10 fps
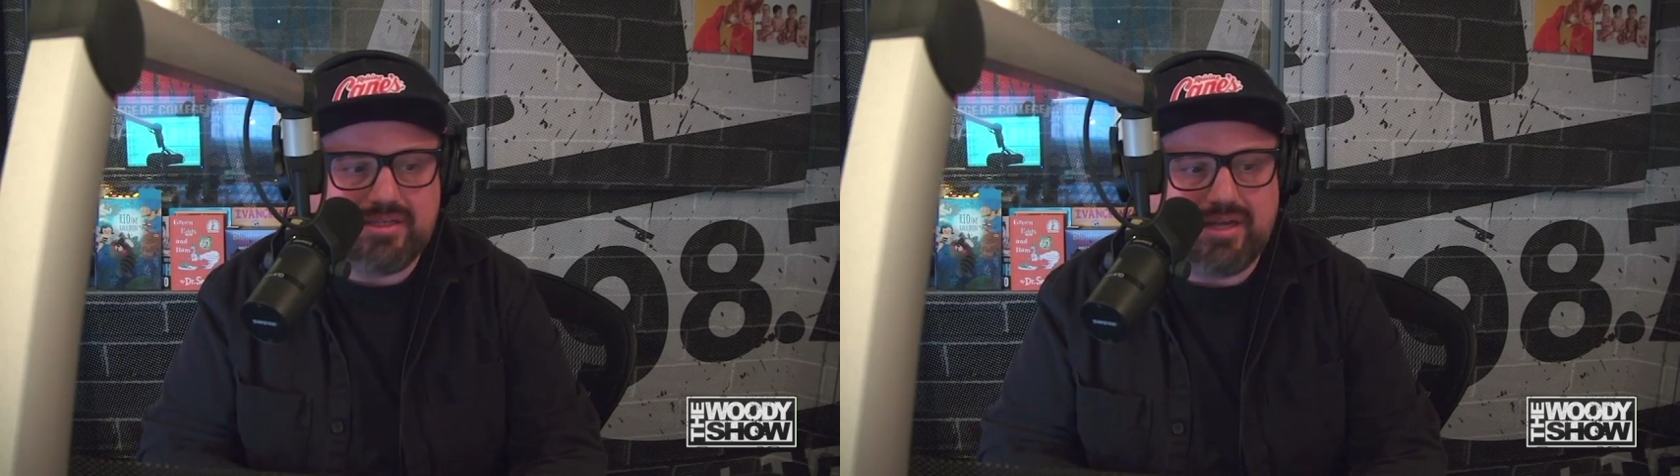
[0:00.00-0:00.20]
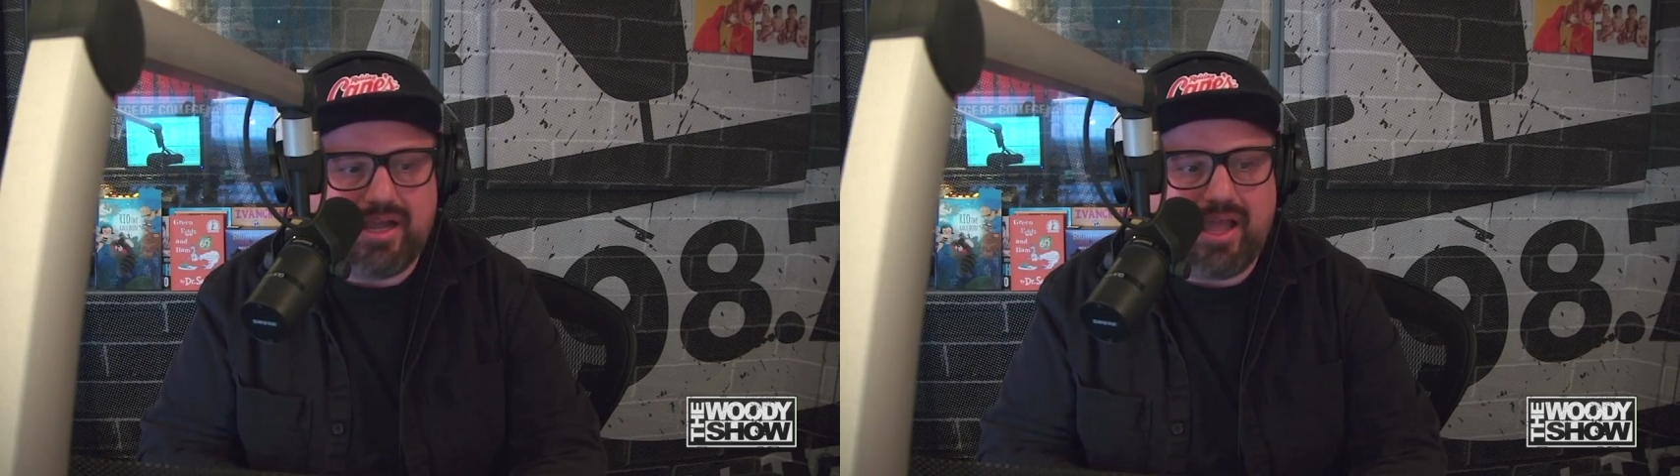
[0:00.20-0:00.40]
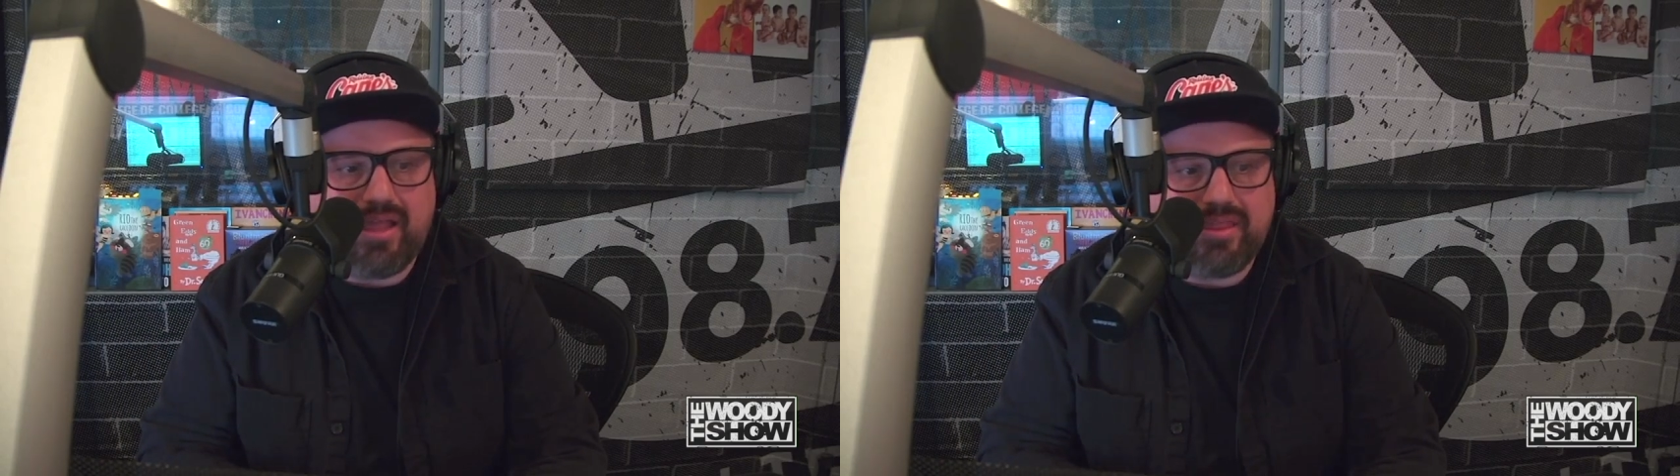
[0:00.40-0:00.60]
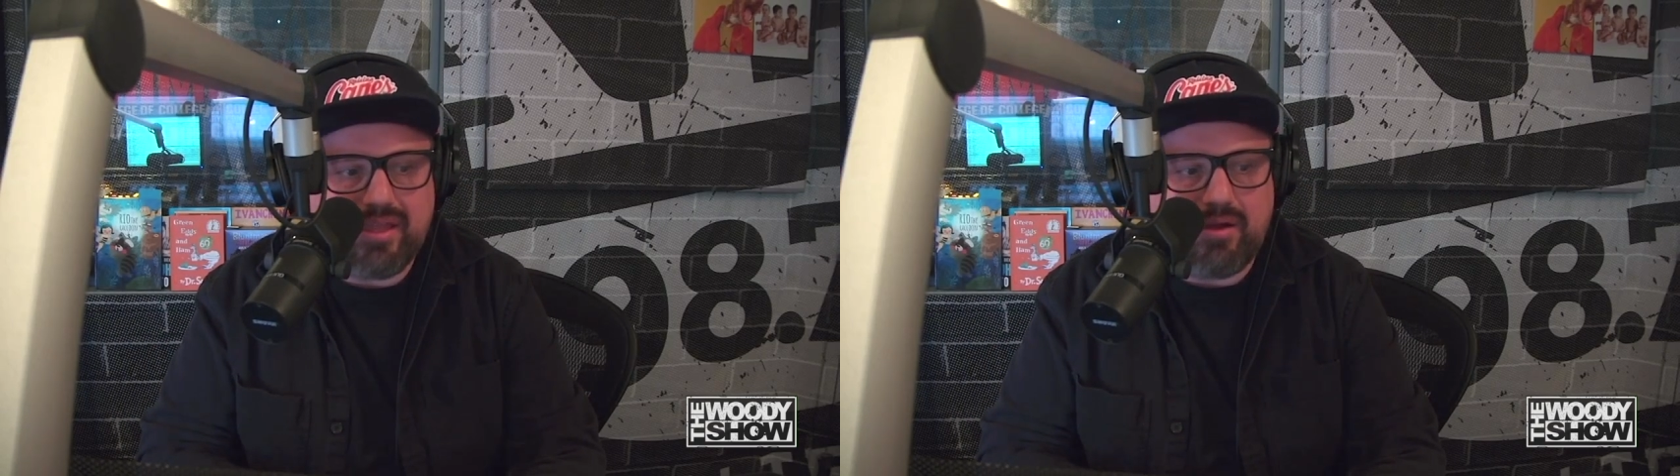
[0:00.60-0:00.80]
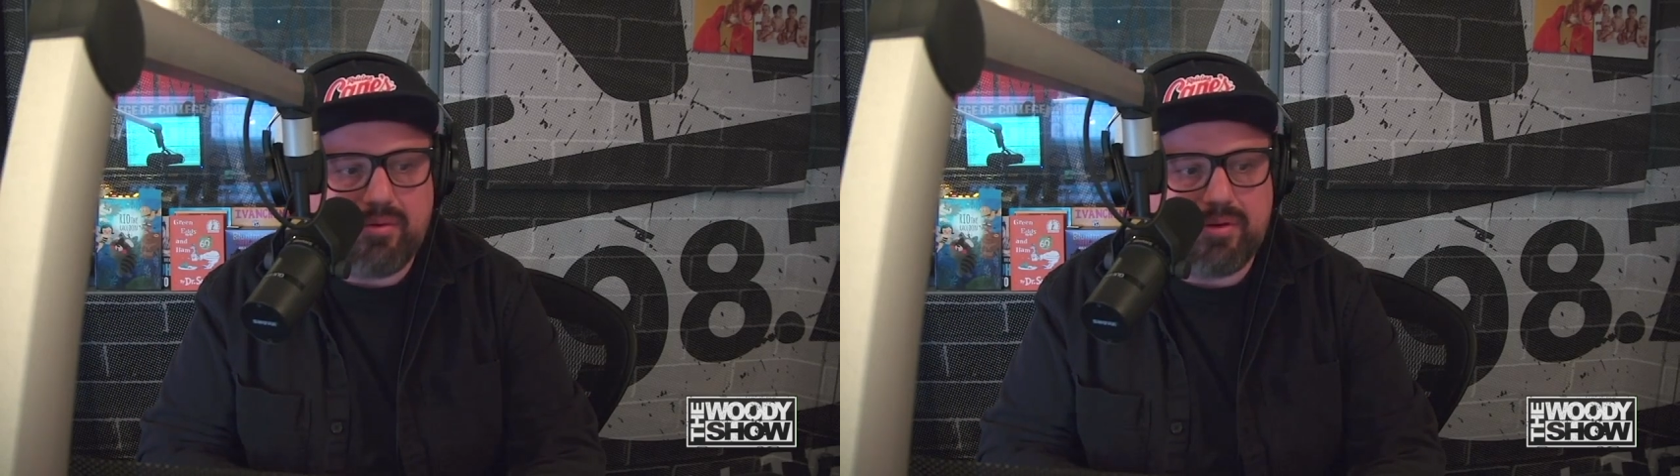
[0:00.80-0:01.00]
I, I
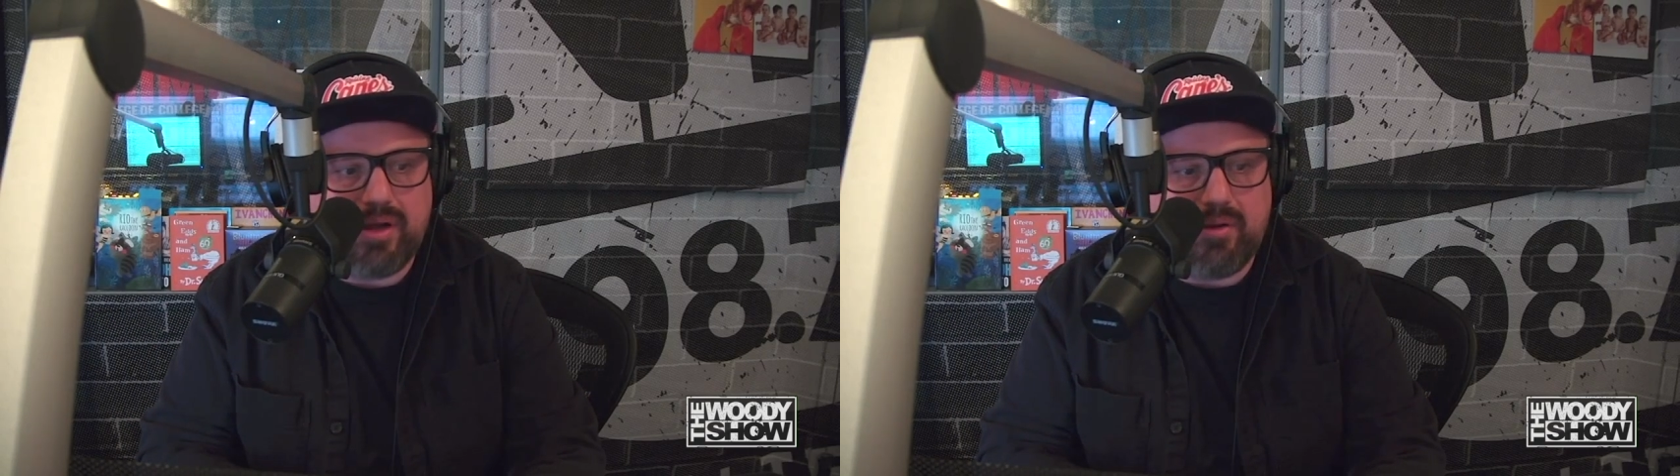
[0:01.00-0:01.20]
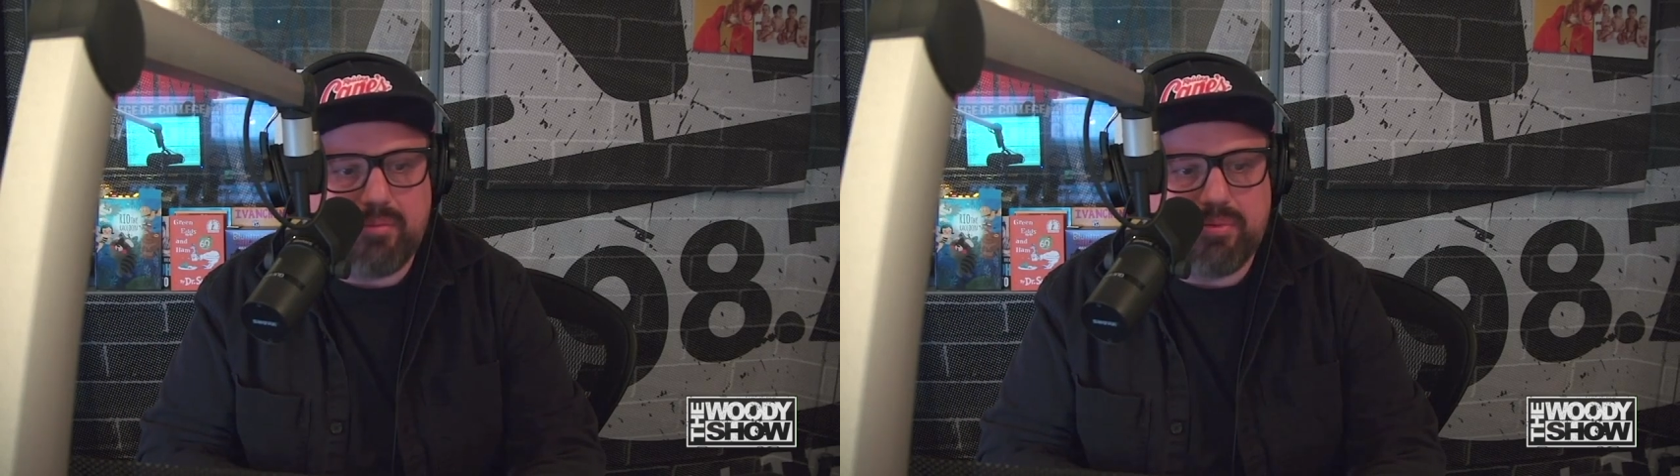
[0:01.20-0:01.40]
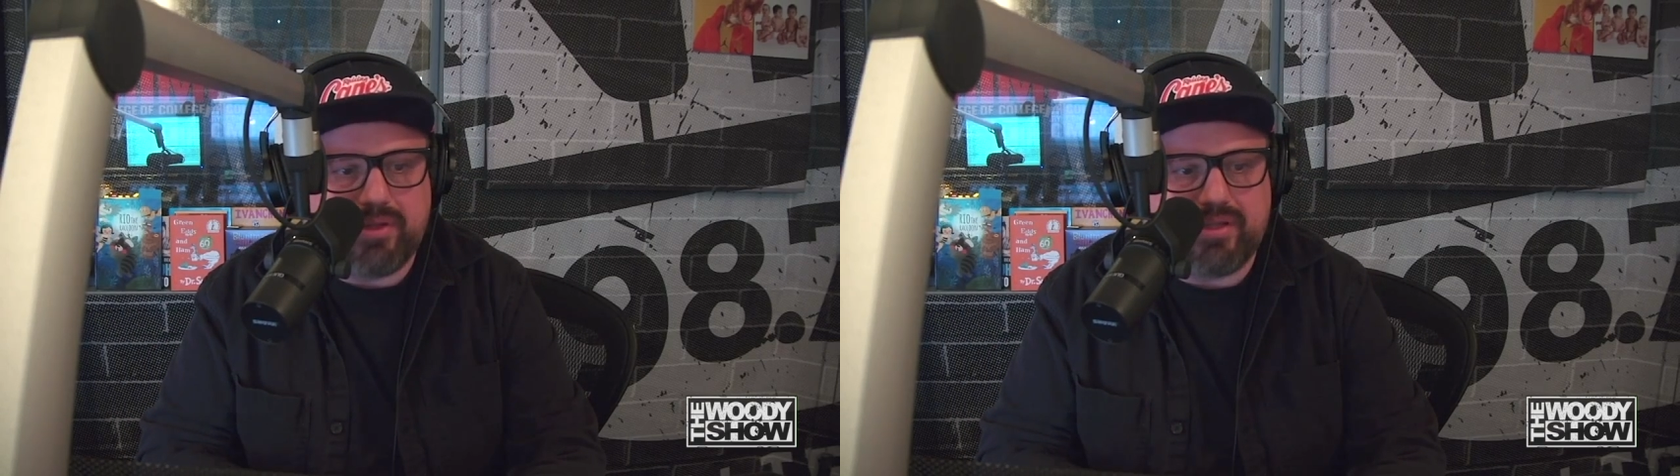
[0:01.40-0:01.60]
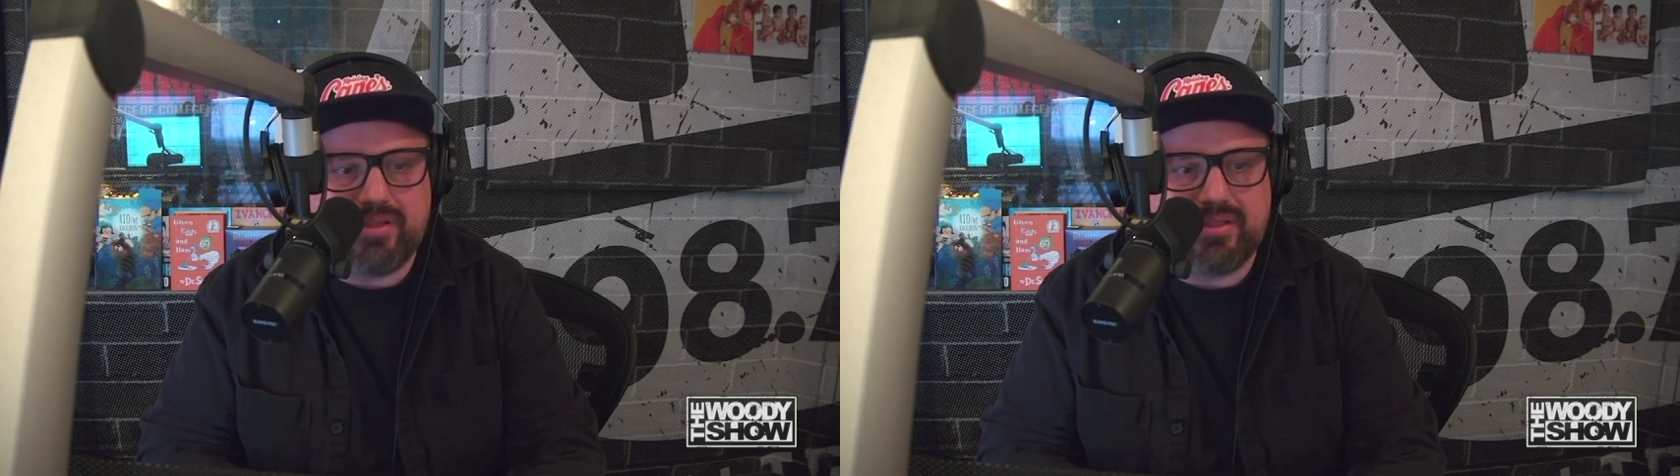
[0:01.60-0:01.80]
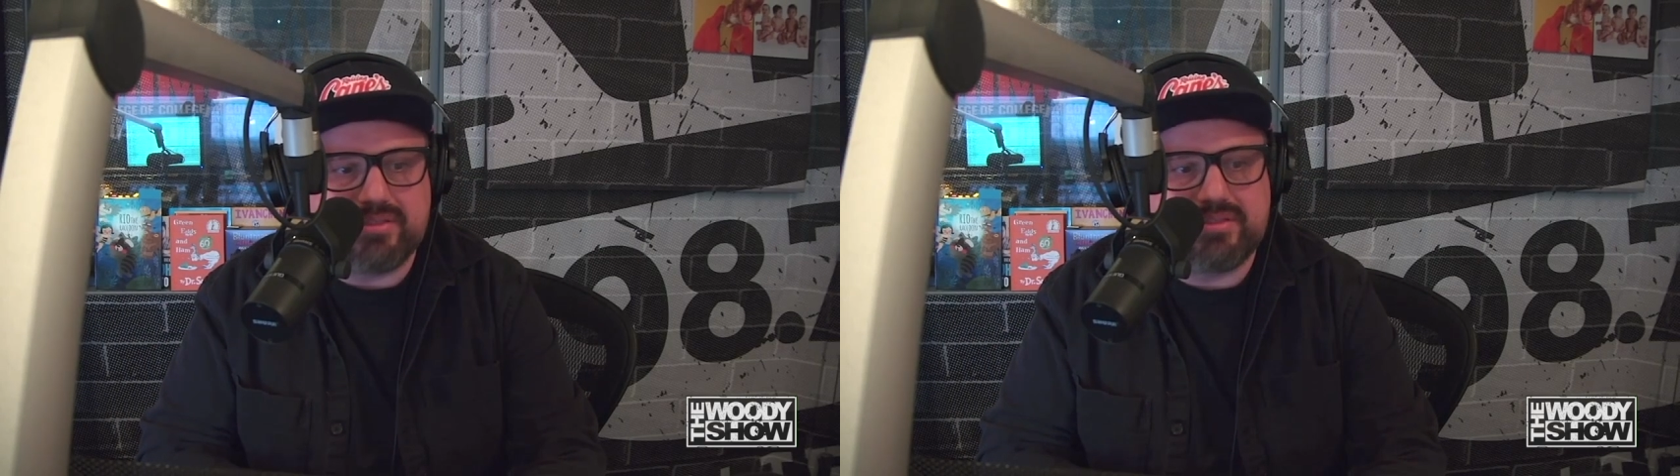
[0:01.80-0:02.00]
think I would I would play
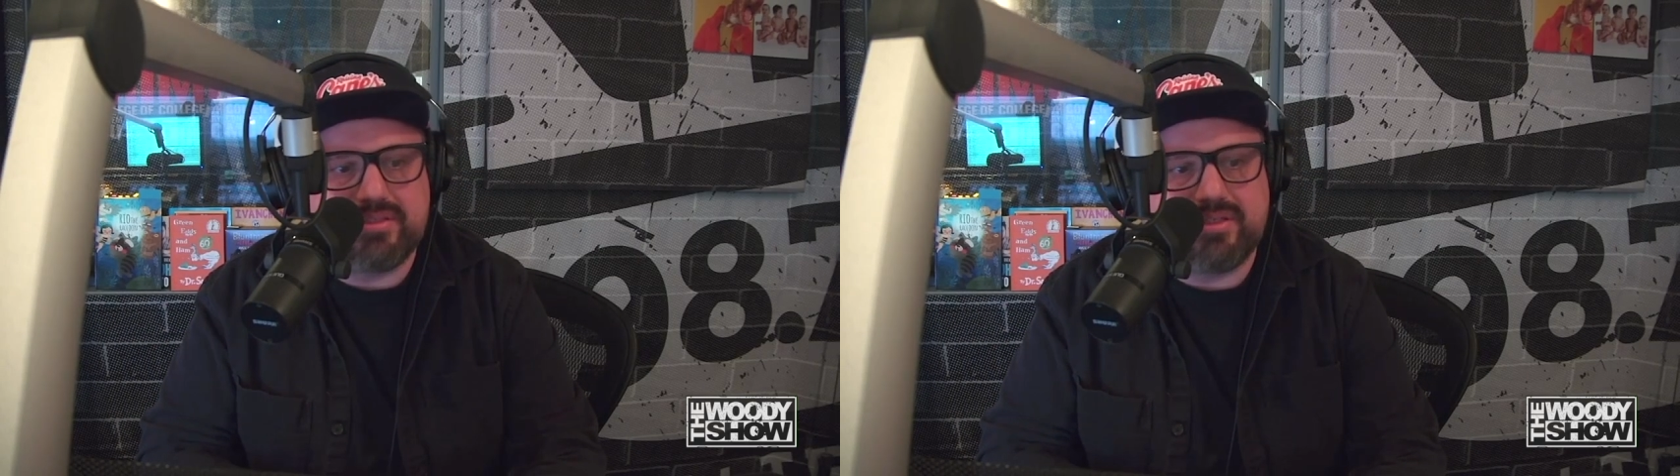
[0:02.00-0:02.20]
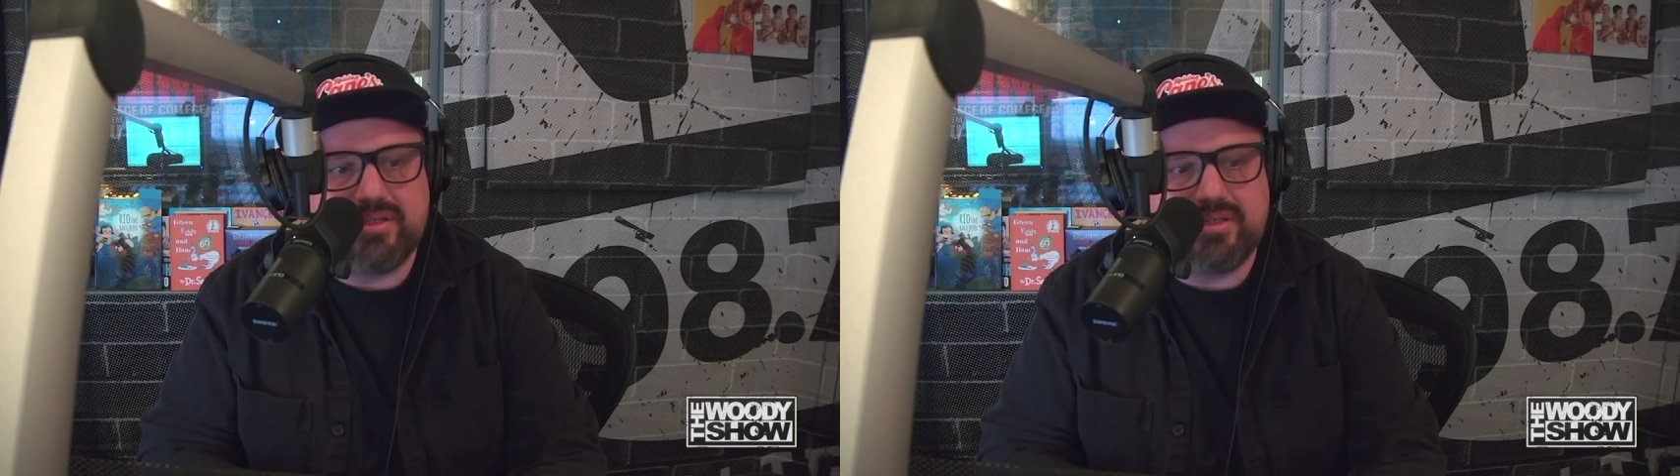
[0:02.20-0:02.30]
this,